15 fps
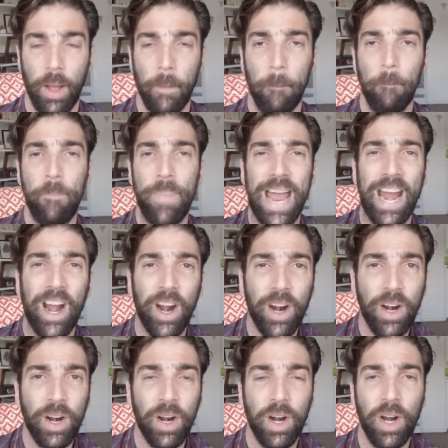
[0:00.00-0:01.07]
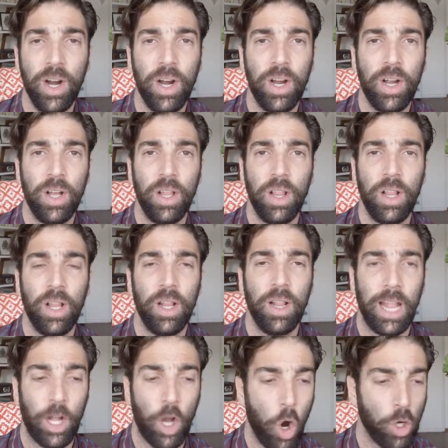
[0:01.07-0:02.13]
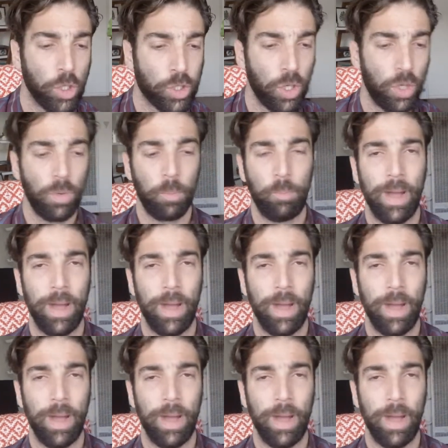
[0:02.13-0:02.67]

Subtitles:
Bear, like oso,